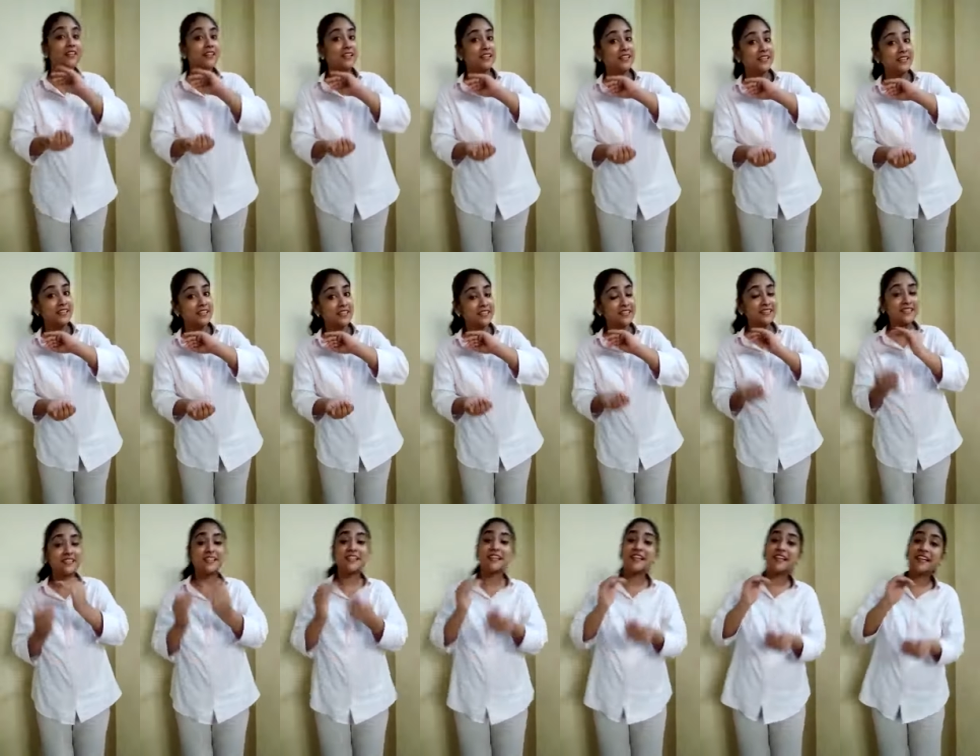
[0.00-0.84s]

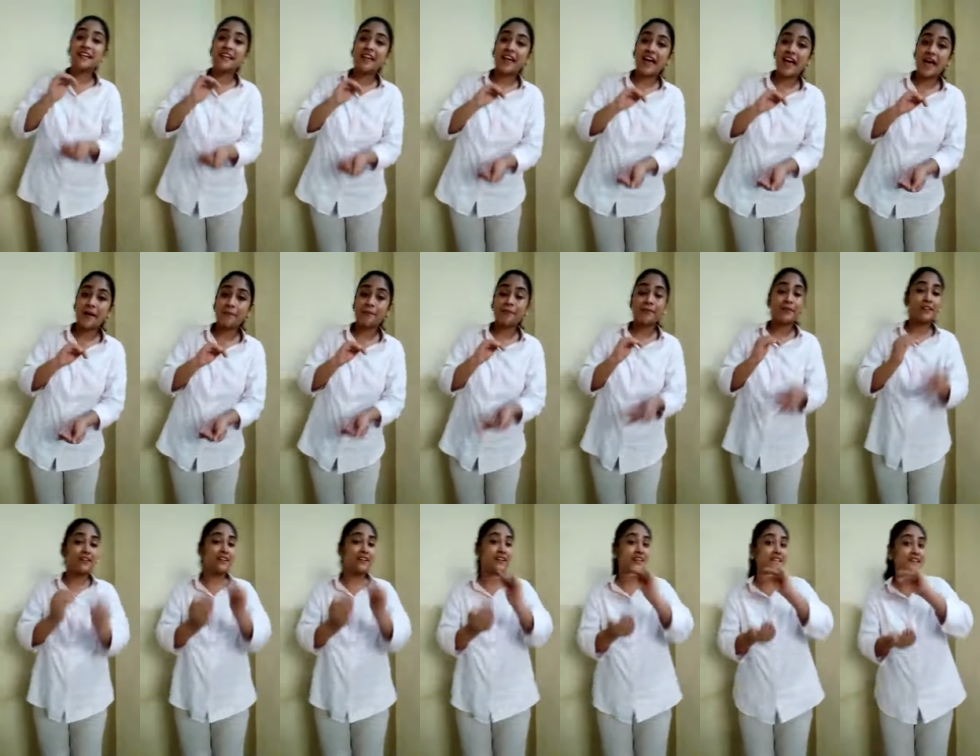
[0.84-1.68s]
little lamb,
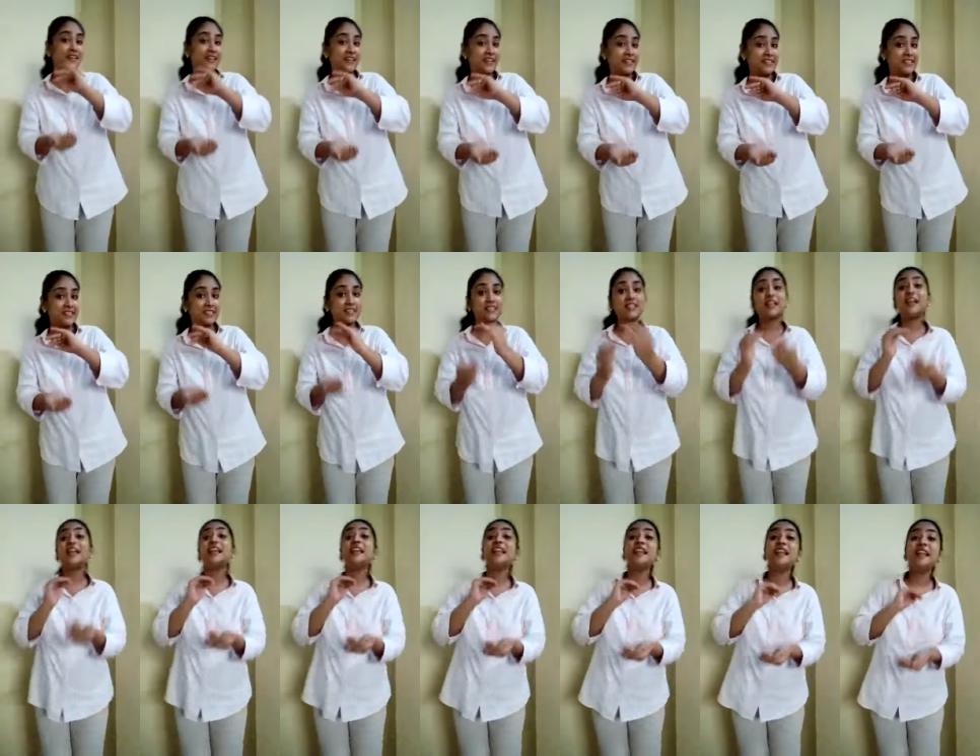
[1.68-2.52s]

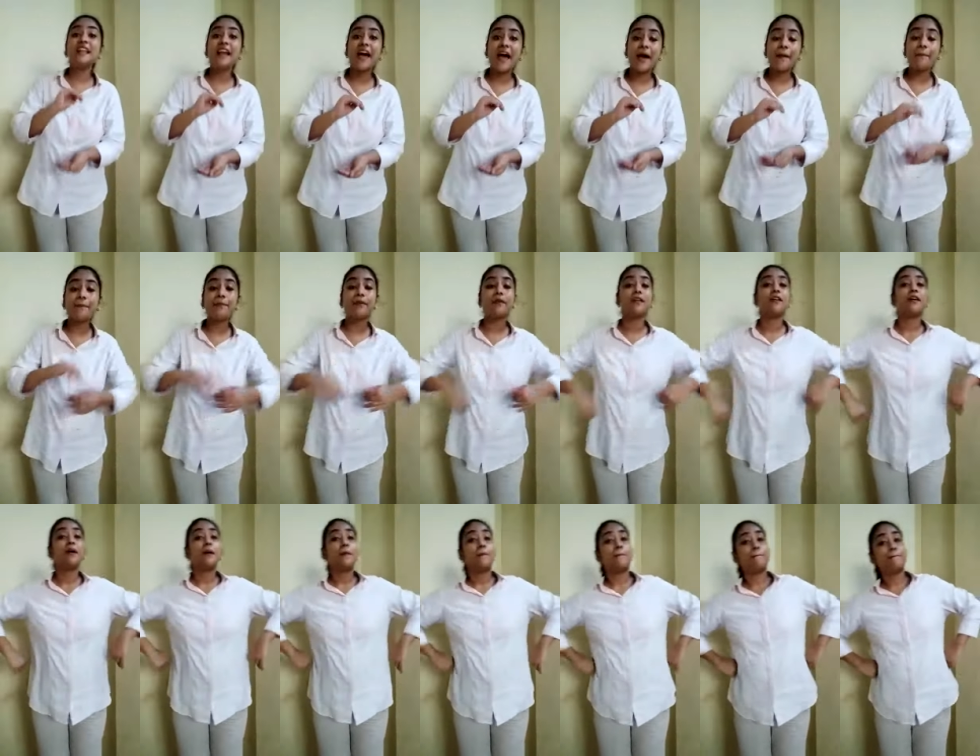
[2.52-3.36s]
little lamb.
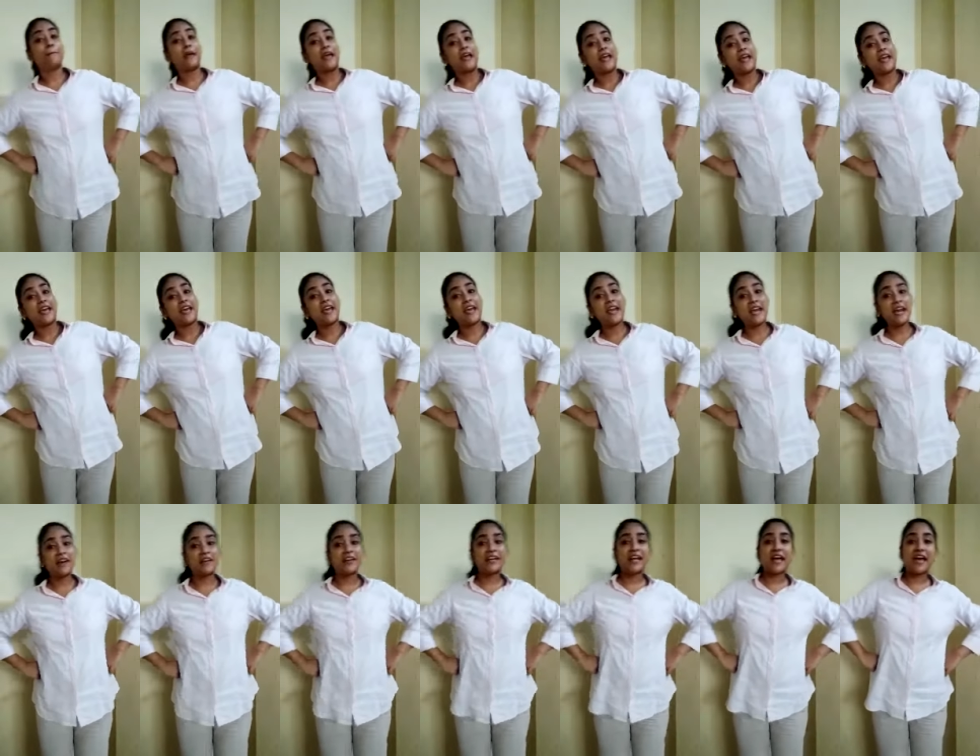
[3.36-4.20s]

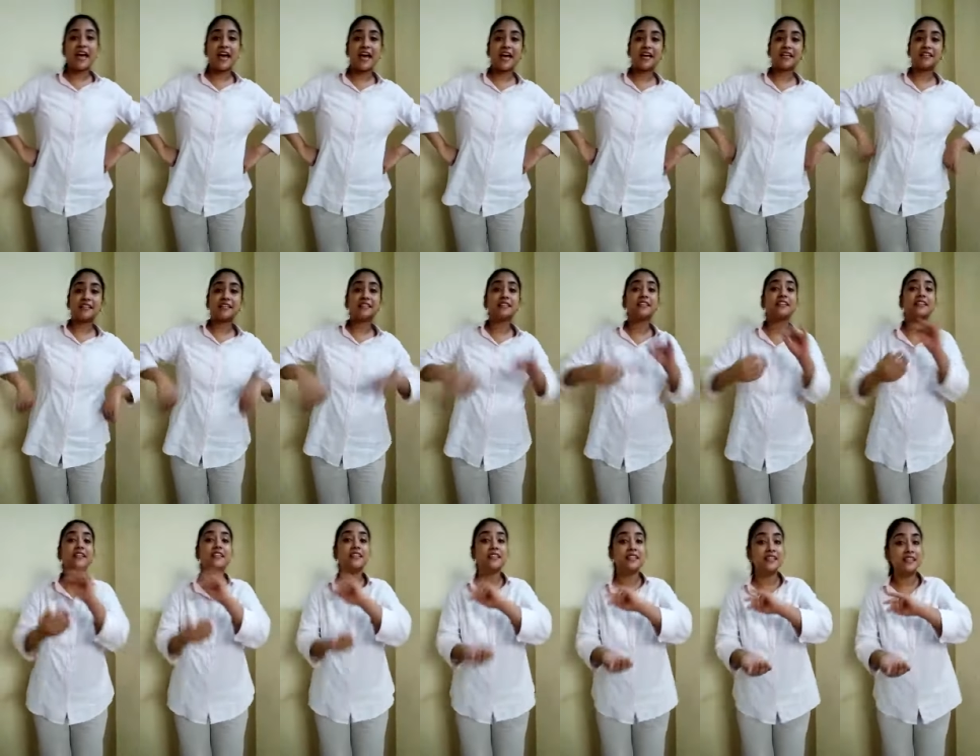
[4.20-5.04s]
Mary had a
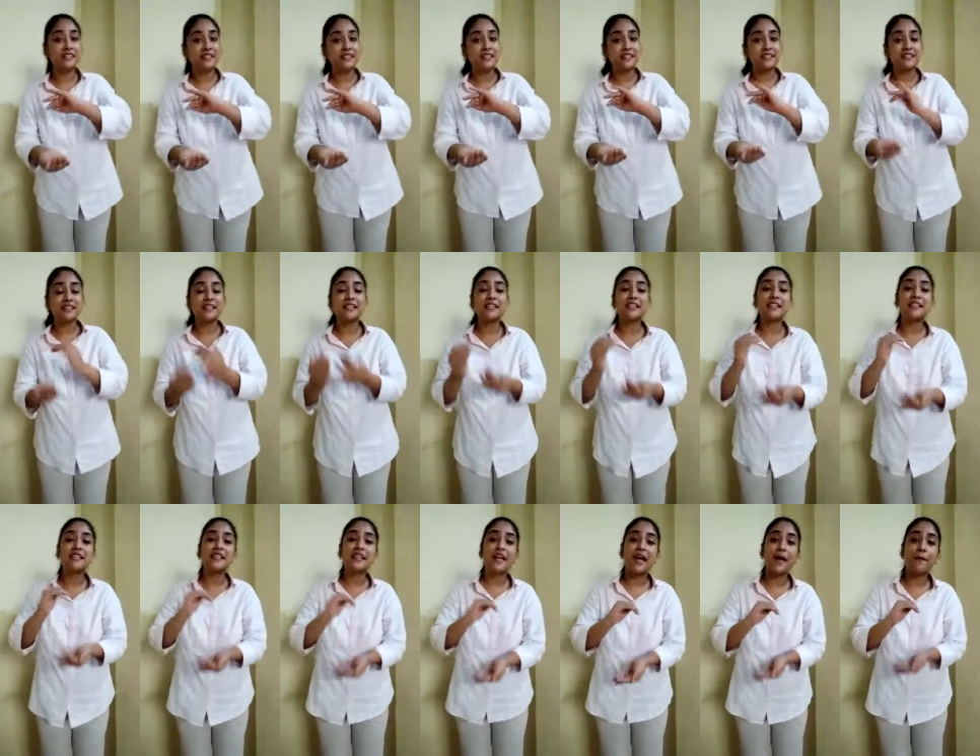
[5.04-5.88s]

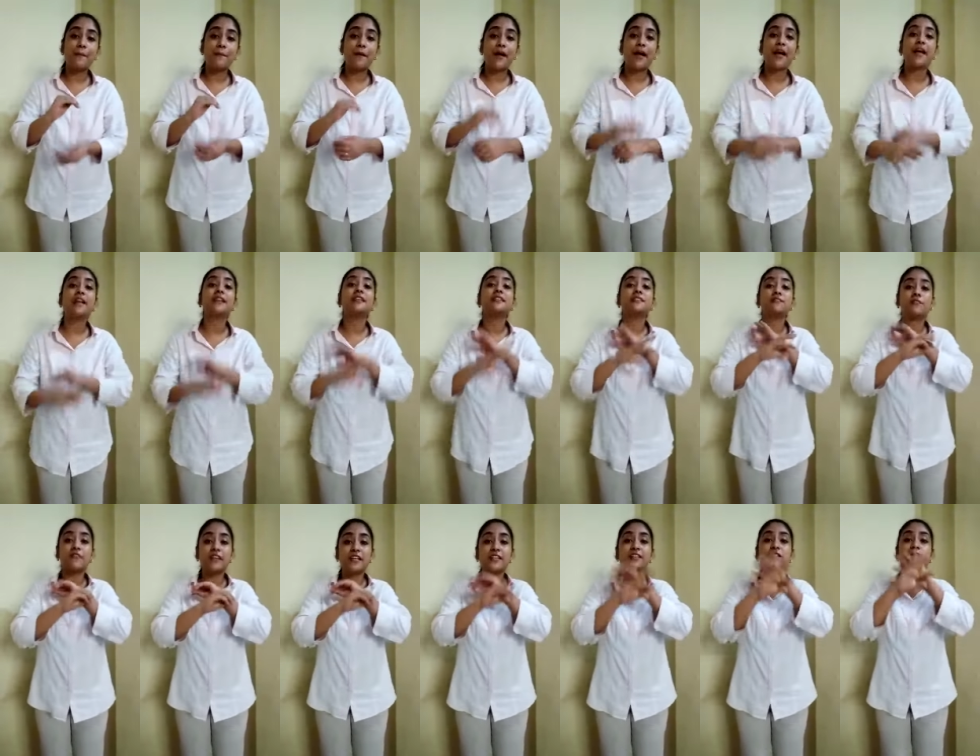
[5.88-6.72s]
little lamb and its
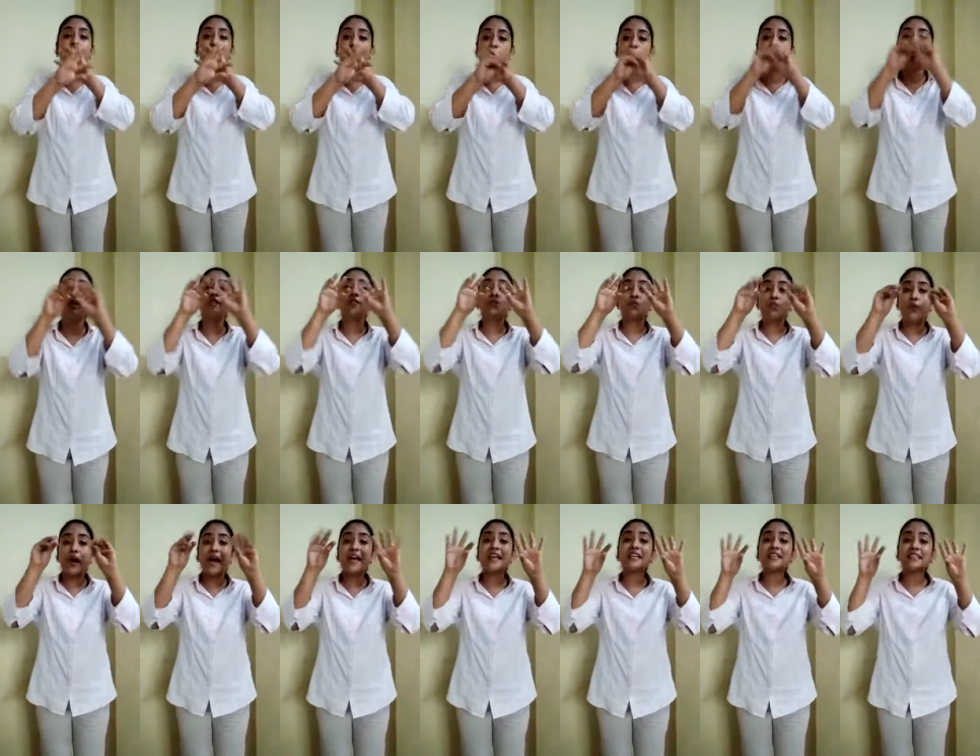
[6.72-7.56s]
fleece was
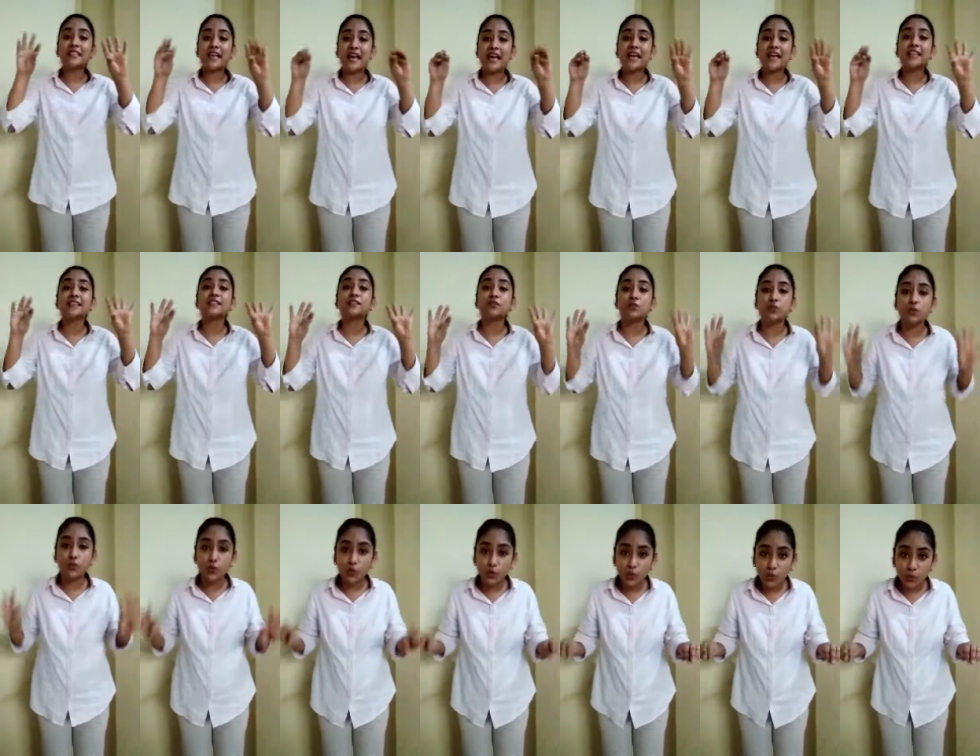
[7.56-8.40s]
white as
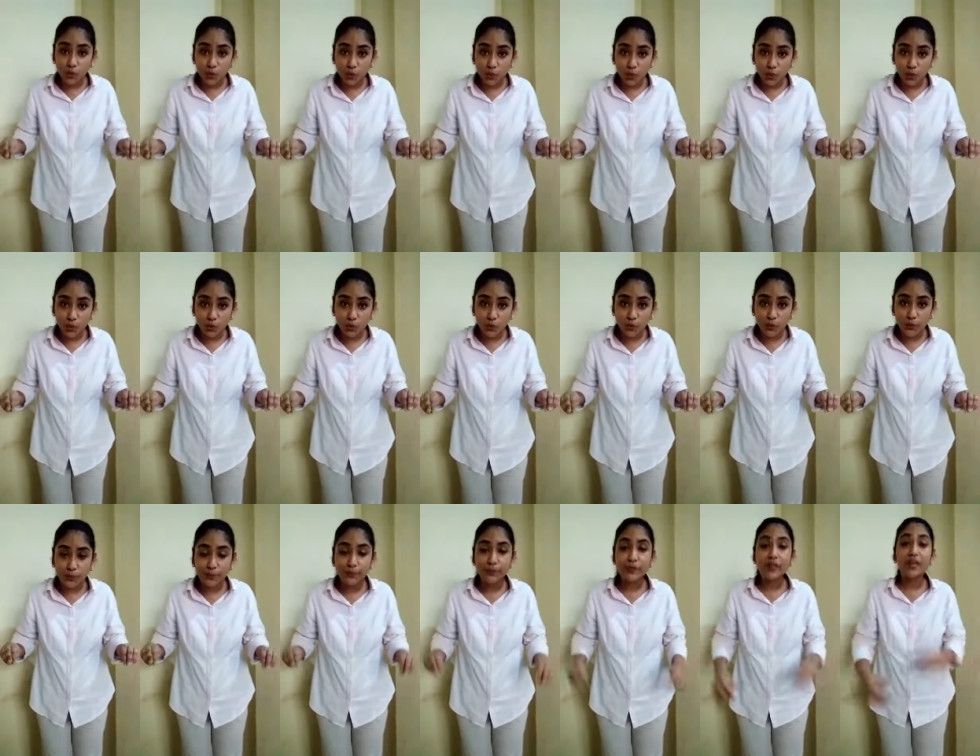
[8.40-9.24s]
snow.